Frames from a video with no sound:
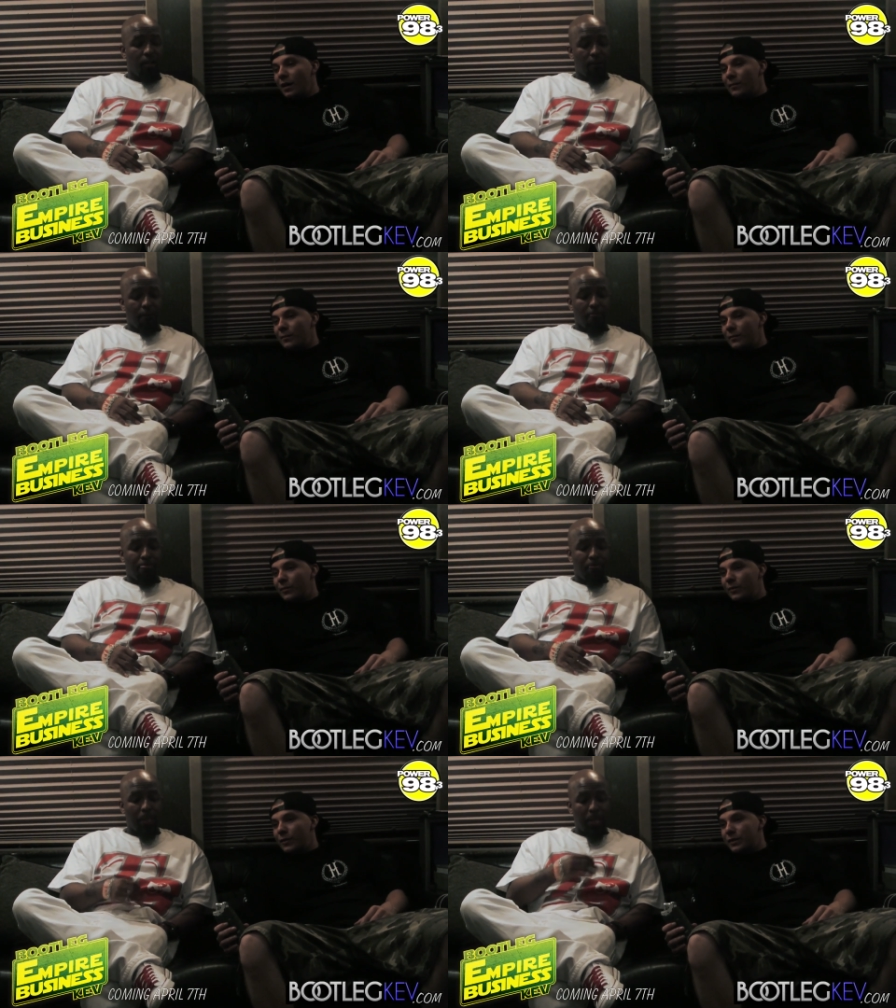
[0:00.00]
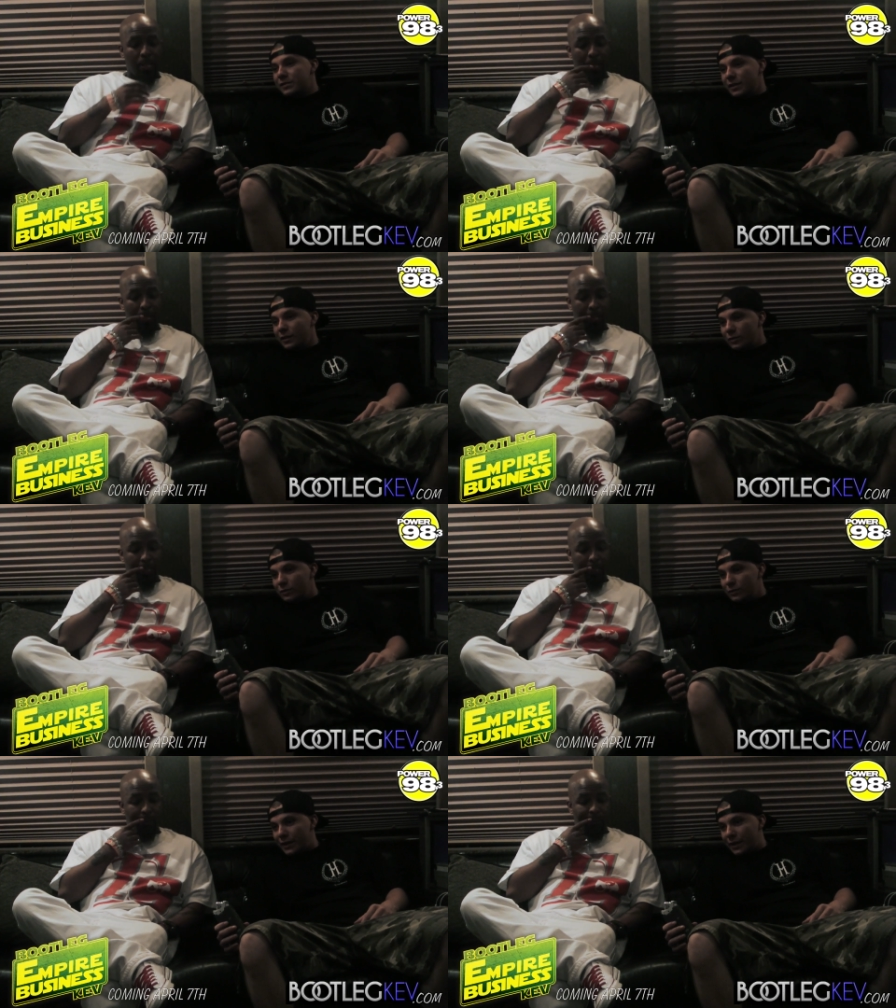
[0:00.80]
Um, the
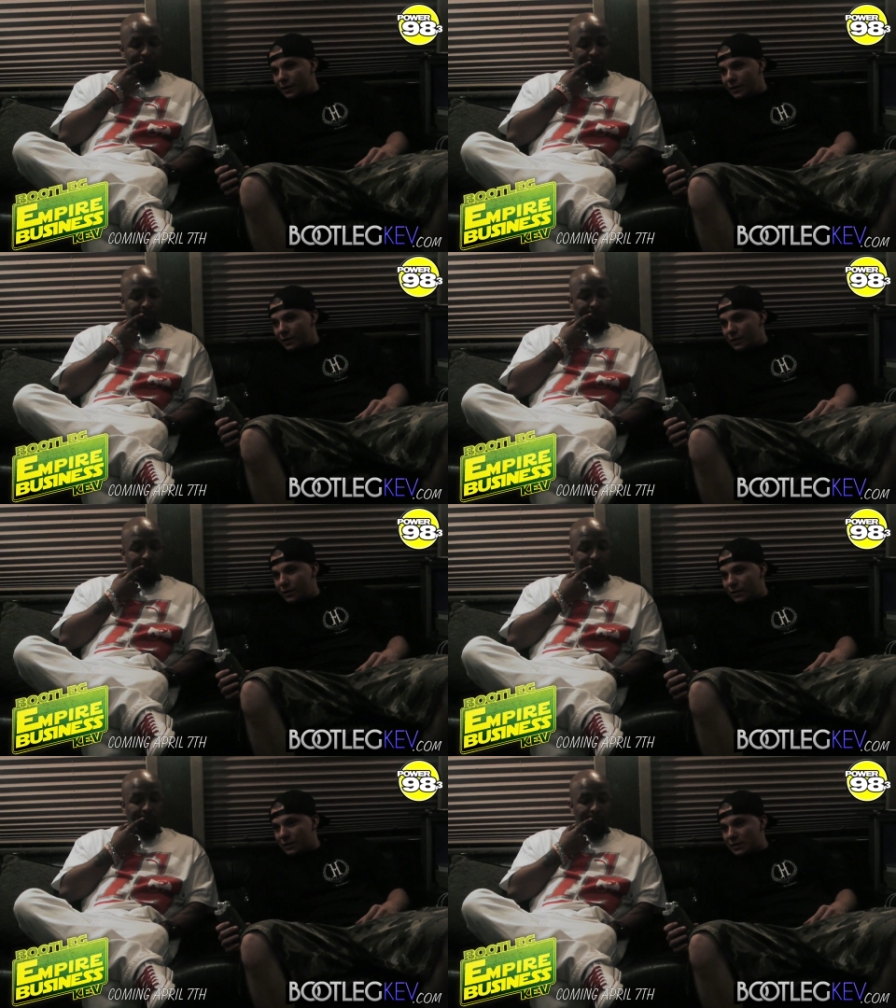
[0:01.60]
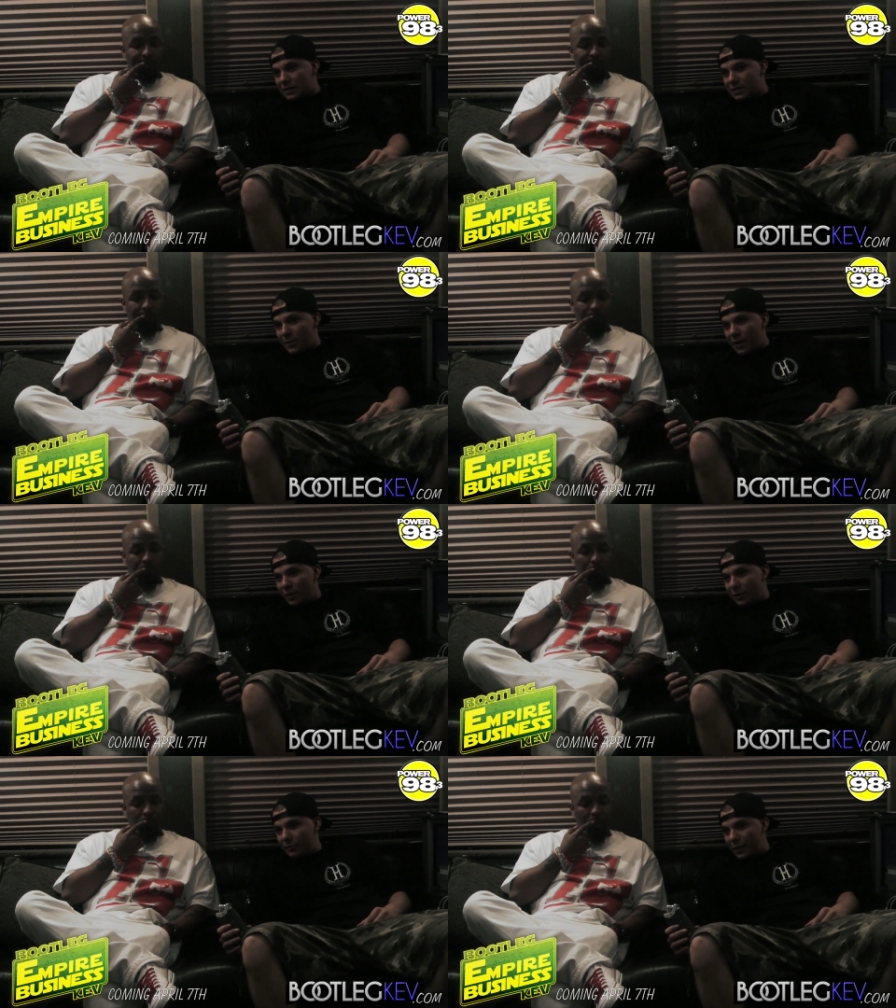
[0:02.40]
single that uh, has got T Pain
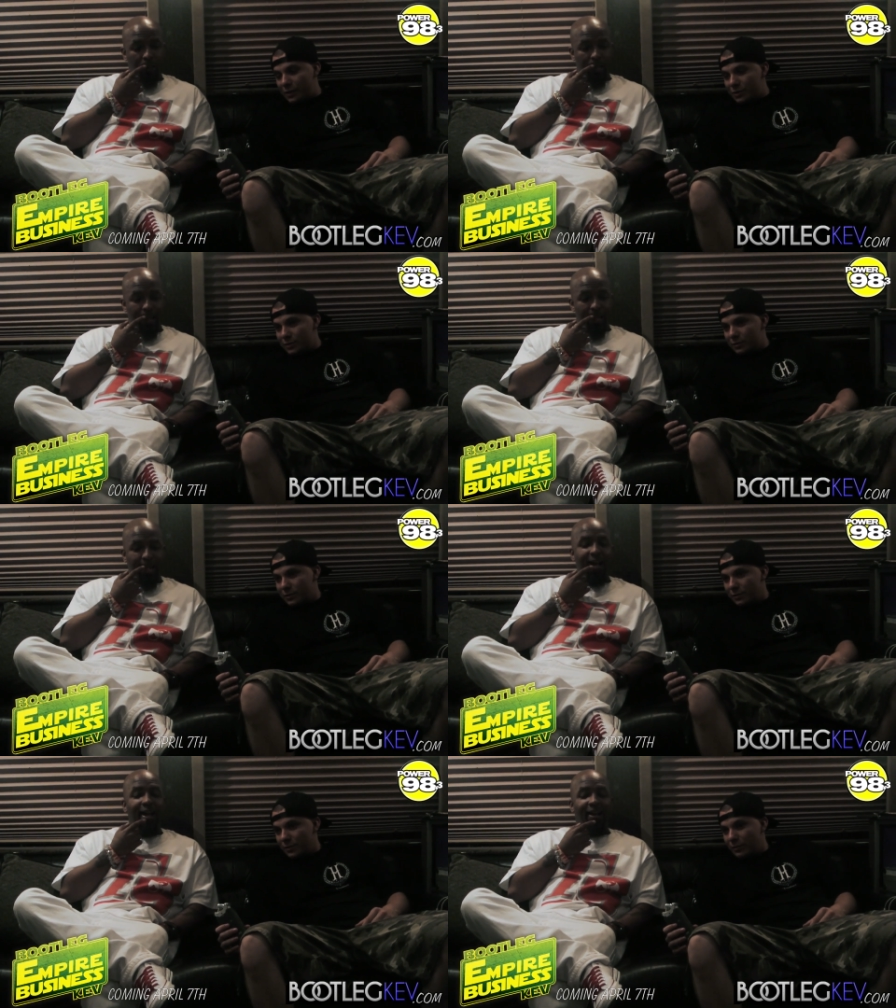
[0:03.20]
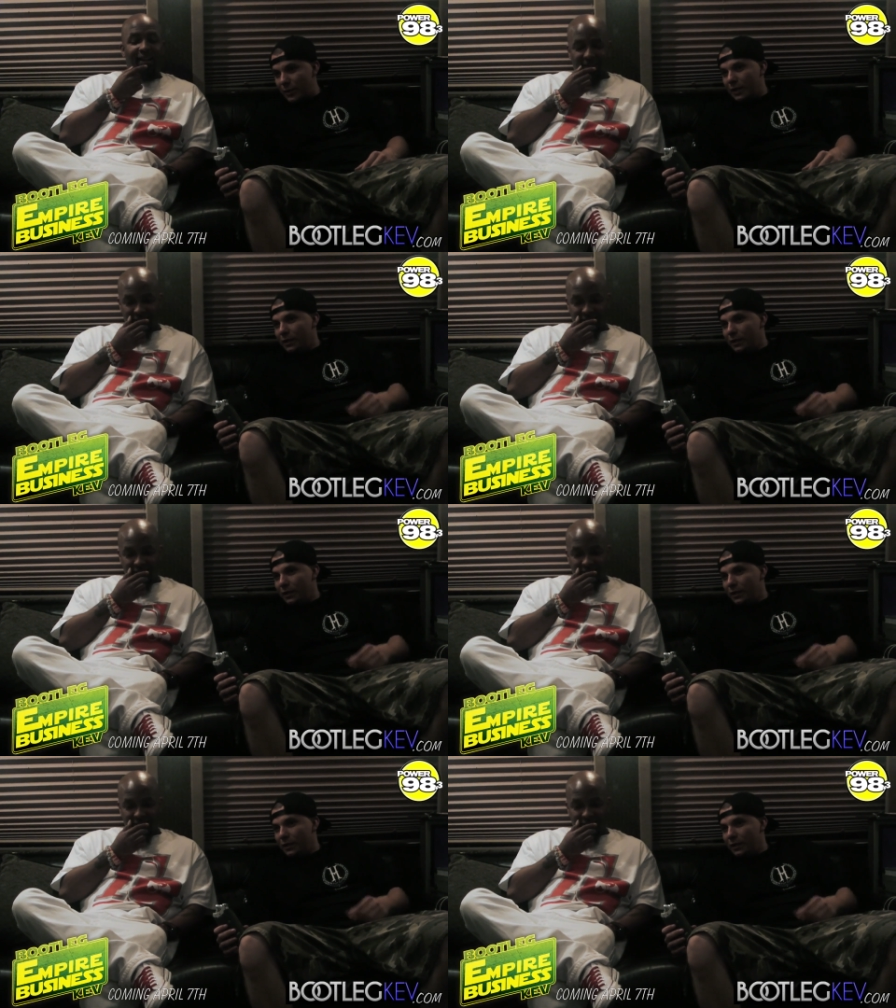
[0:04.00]
on it, bitch. Uh, breaking